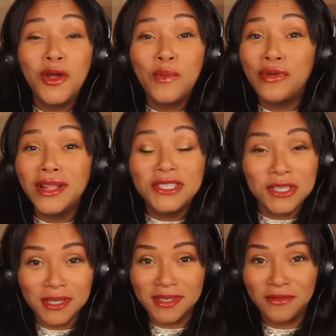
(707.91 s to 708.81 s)
prince
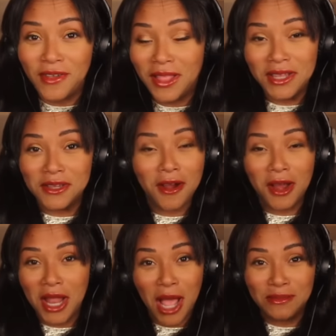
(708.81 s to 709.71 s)
just fell into our
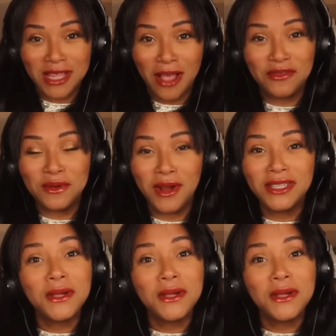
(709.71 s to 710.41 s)
laps afterwards.